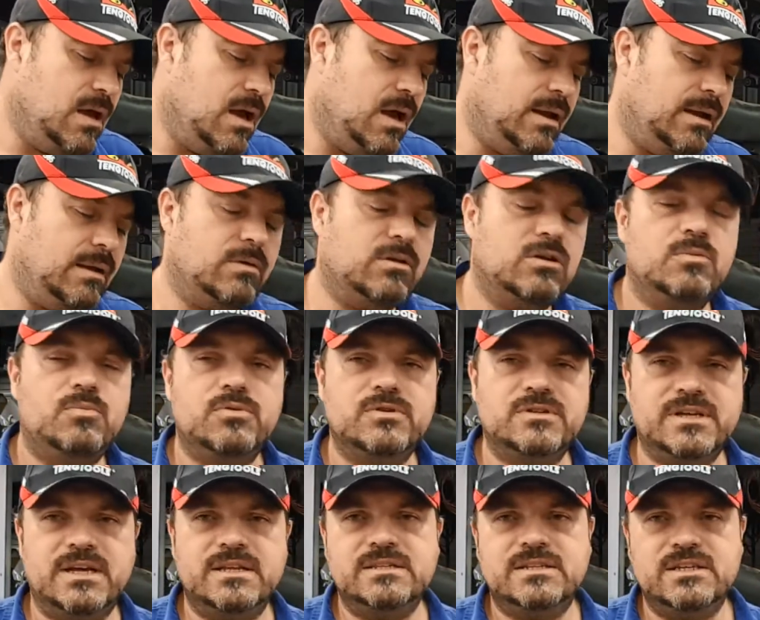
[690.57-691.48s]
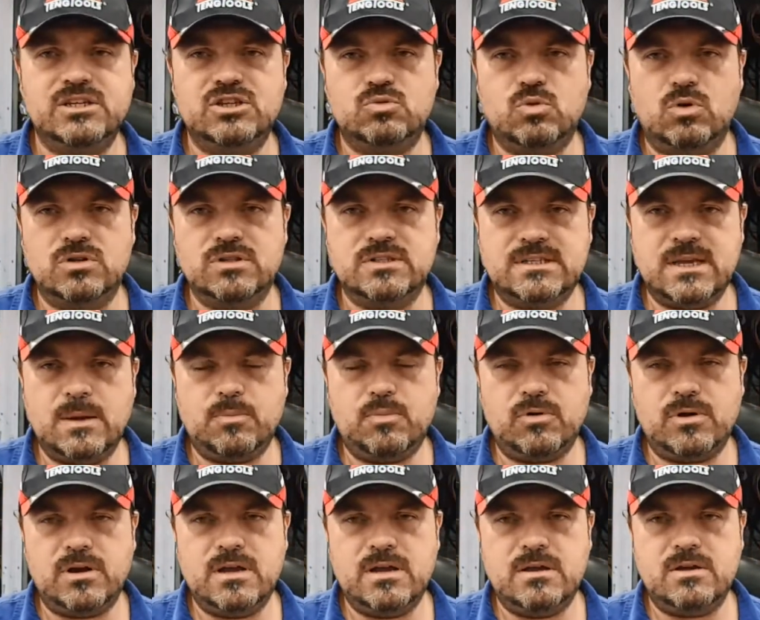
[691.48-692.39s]
and I'm going to present each one
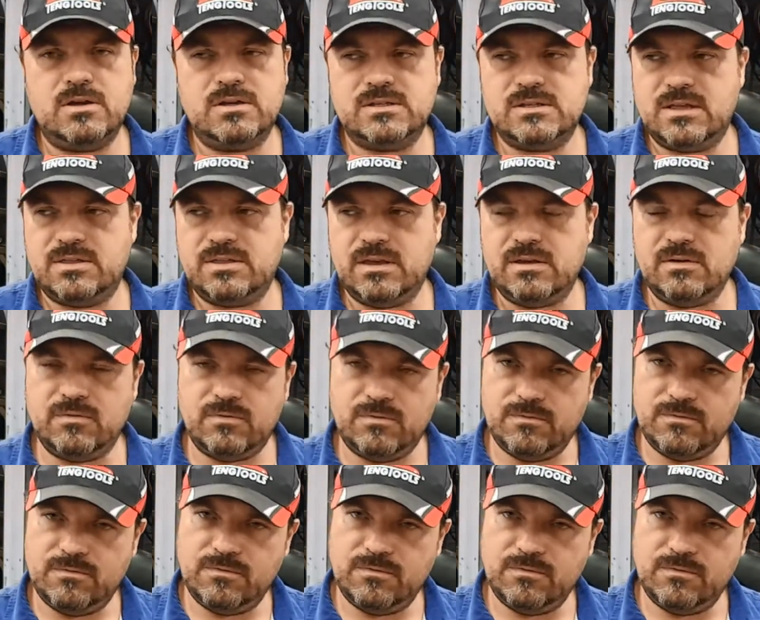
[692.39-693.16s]
separately because I think